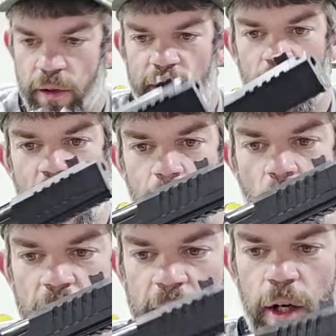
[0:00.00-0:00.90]
You still got a
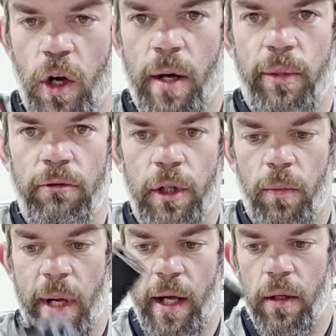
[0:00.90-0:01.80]
breaky grip a
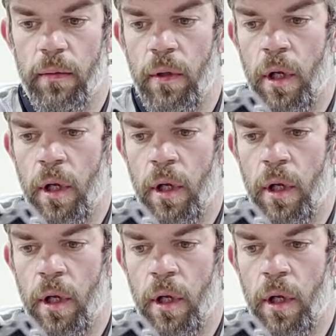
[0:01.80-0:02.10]
little bit.